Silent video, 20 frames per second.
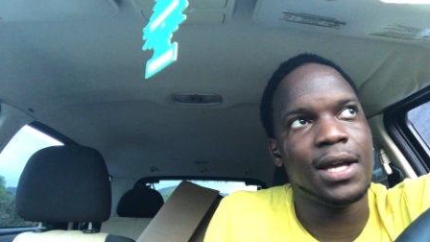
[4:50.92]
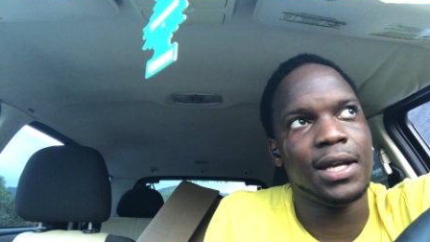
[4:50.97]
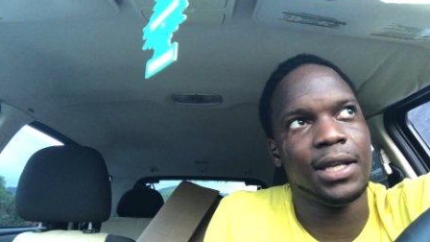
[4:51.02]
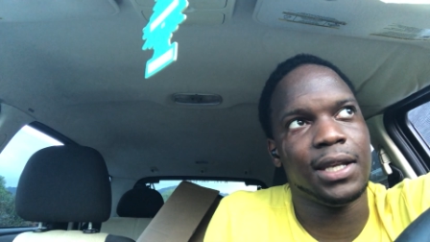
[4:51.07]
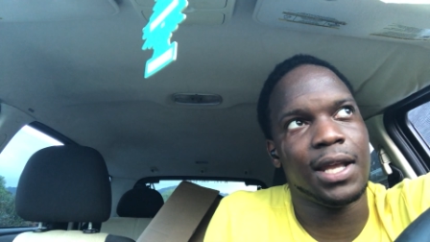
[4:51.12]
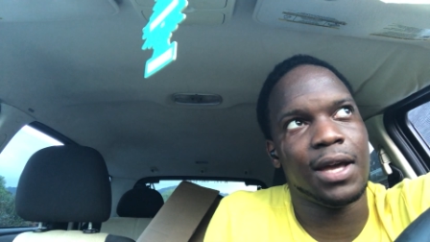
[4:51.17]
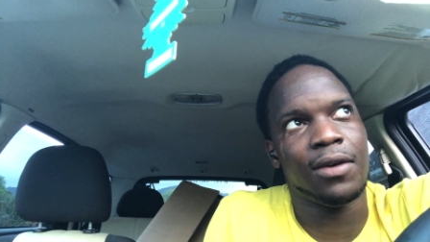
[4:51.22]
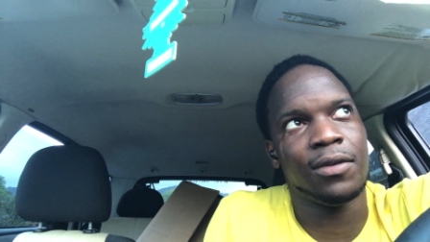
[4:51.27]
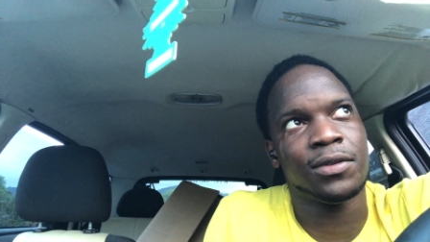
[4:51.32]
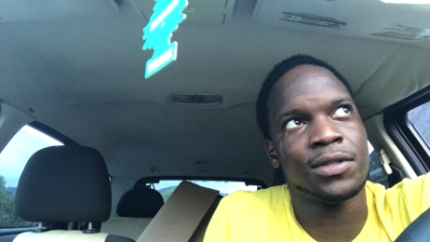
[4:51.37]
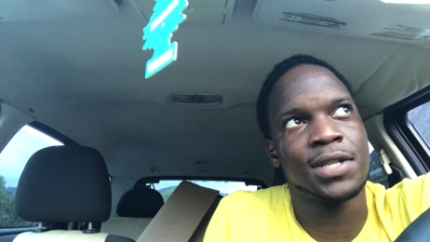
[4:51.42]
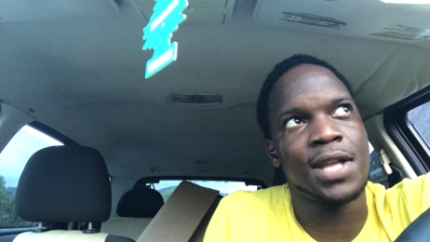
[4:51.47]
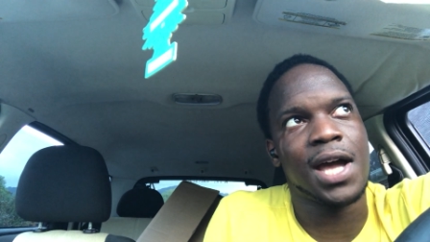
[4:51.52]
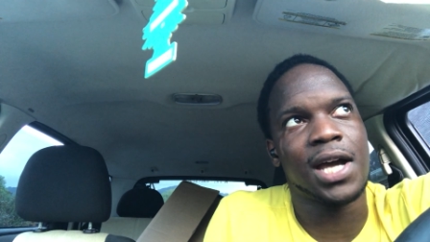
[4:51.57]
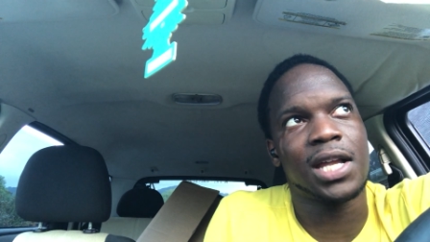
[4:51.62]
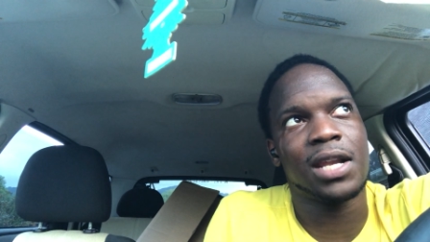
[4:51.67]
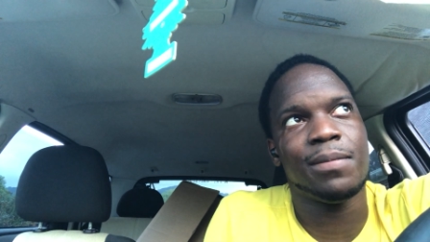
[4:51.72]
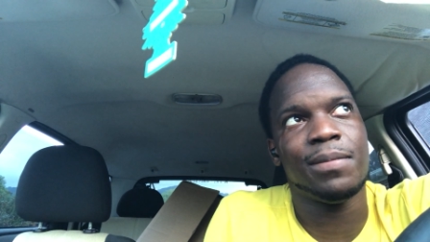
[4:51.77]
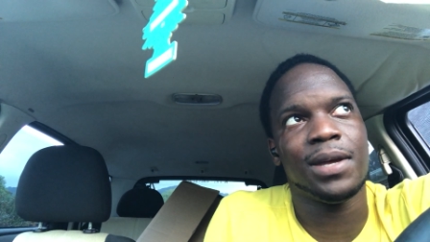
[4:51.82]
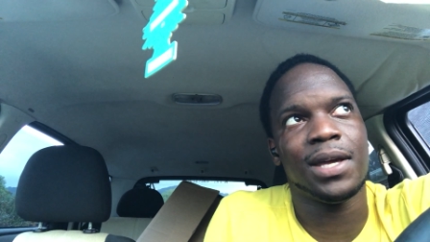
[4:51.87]
You know, it's
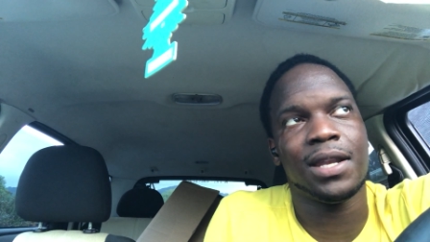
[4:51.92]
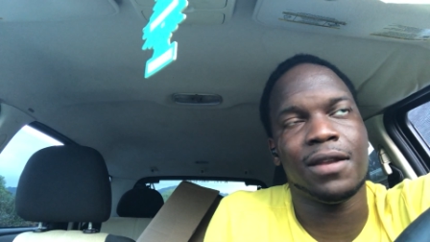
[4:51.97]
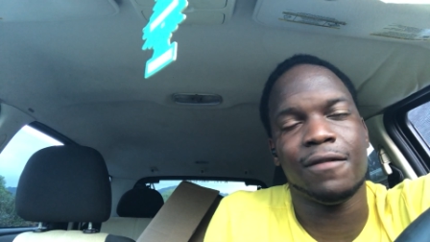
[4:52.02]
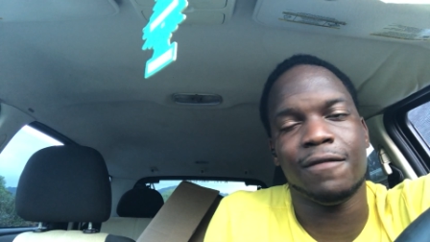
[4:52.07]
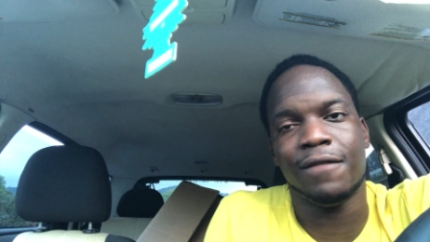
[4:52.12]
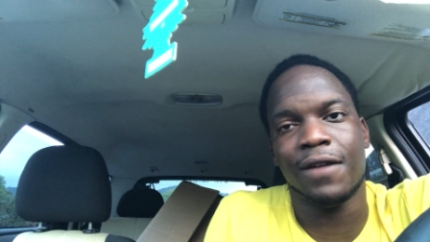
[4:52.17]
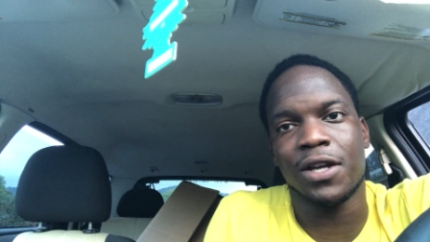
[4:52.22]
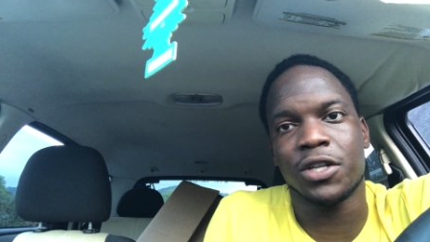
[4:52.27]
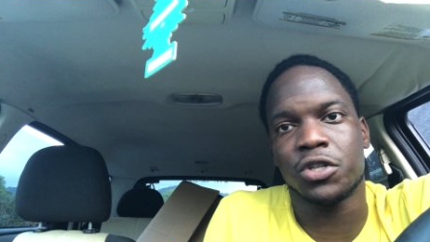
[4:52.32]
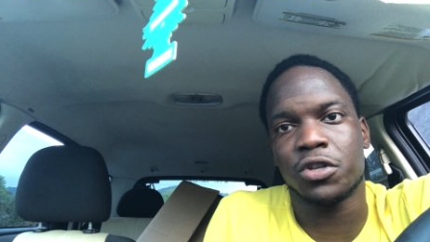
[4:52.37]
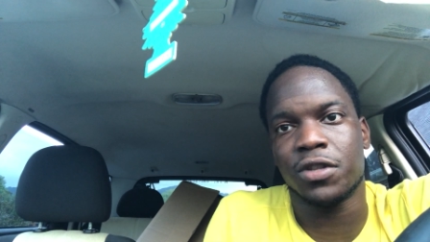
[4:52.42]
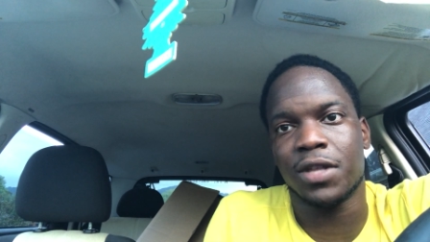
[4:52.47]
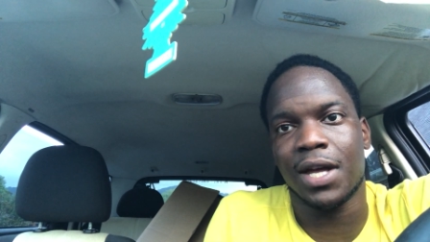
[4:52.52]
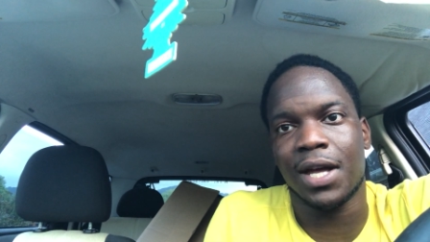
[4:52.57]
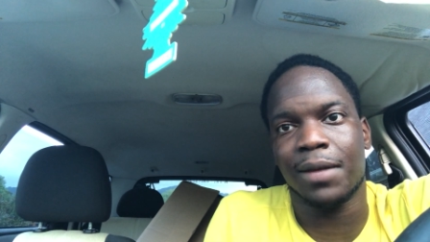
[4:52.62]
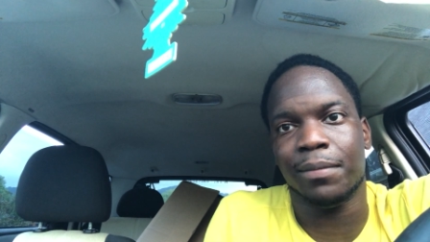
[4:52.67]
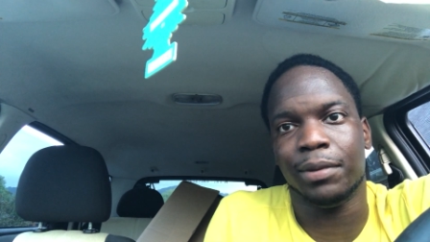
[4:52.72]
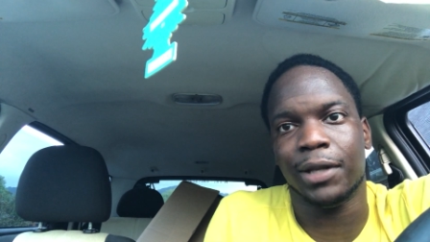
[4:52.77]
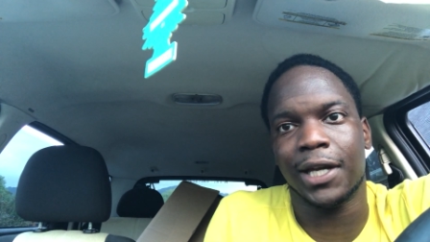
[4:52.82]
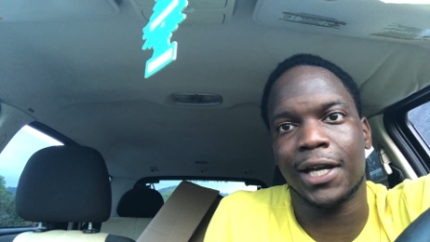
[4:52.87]
not going to be an investor
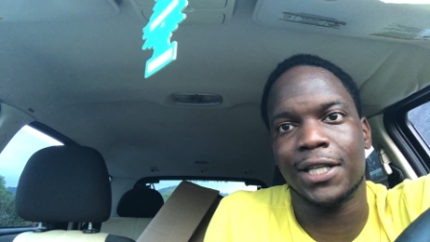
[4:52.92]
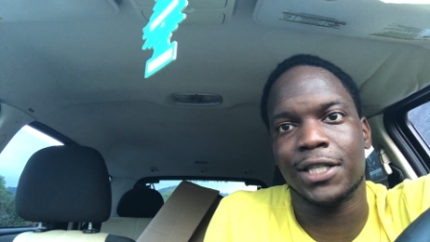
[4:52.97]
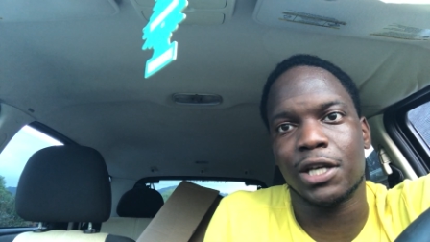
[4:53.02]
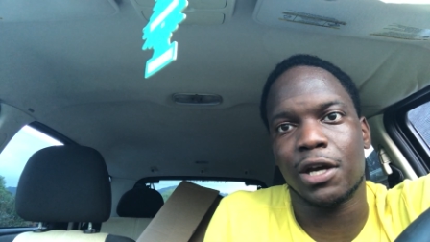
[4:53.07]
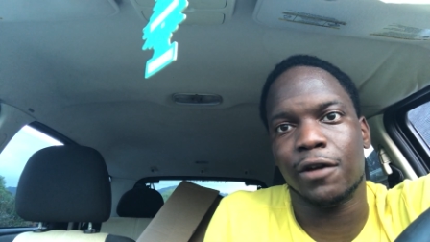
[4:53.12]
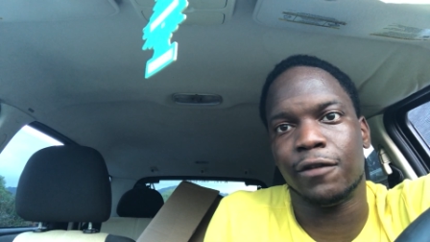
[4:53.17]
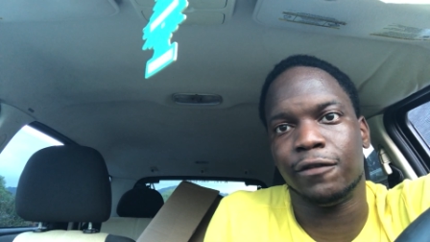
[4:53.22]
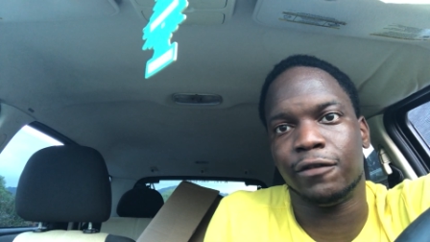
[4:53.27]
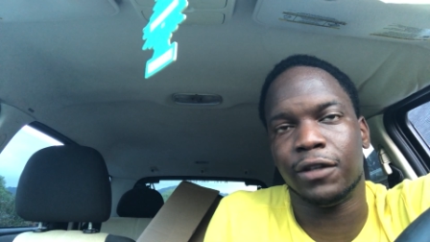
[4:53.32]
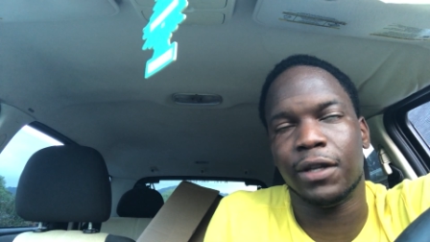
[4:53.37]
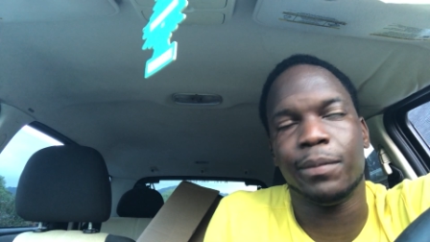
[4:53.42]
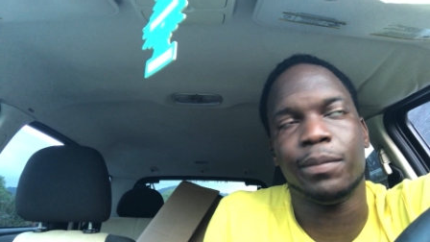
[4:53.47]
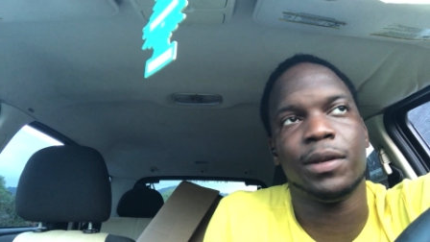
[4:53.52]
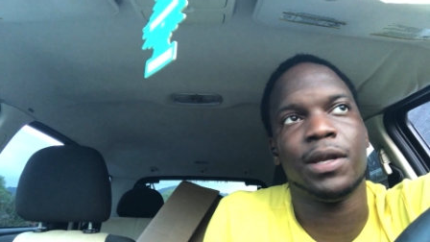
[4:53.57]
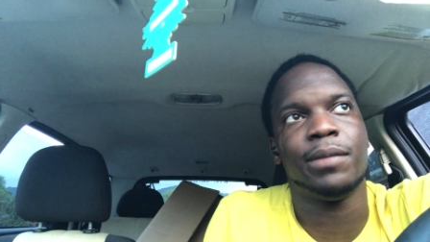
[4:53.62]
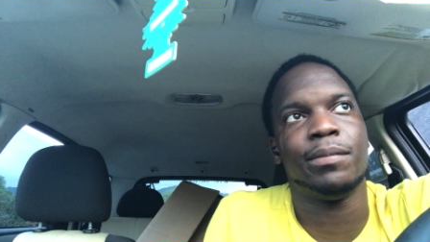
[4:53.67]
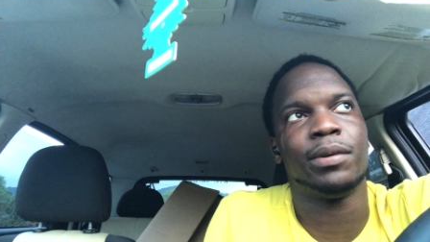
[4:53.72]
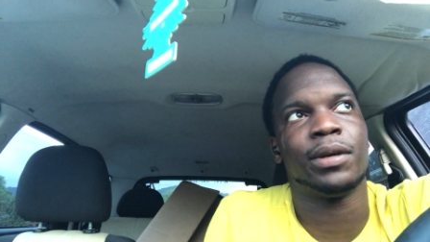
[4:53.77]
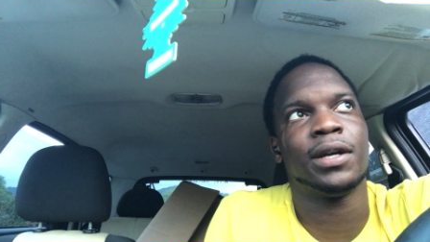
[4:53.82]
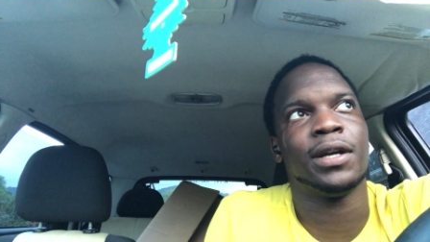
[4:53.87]
that plans on flipping
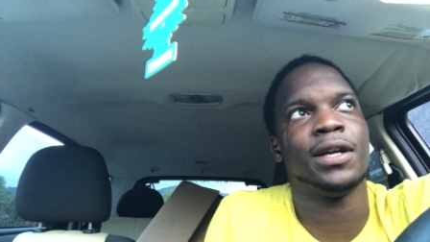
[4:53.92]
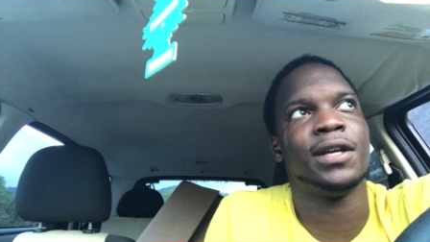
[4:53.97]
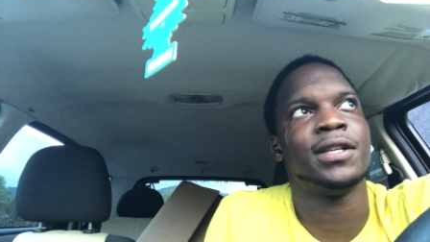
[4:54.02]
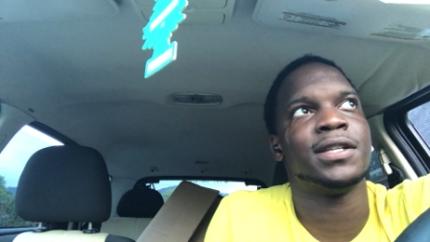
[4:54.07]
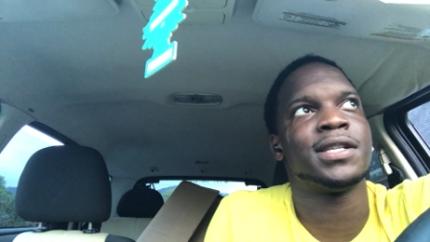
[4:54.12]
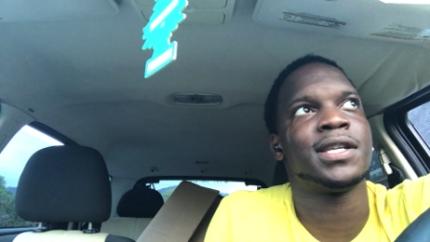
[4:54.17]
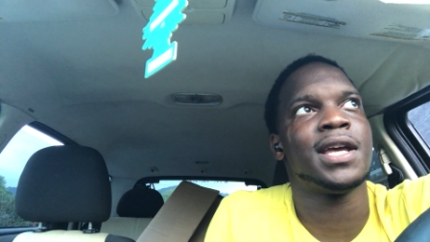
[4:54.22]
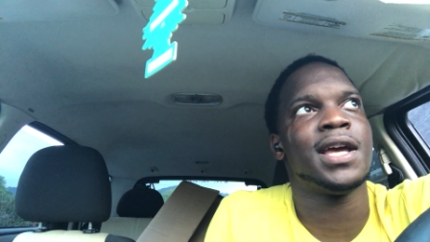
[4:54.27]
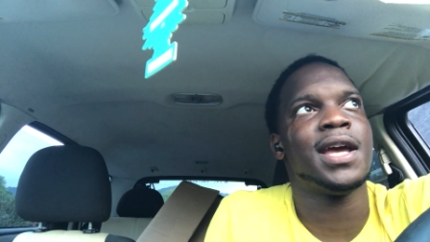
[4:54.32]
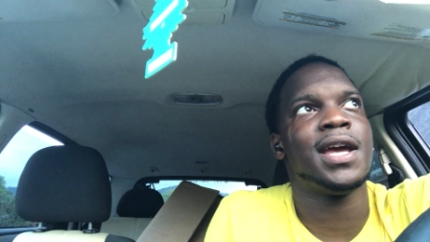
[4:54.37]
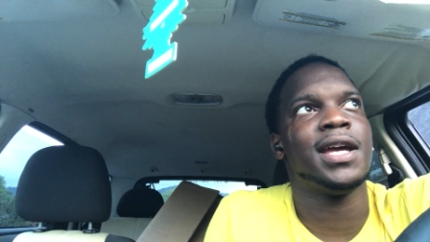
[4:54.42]
it because,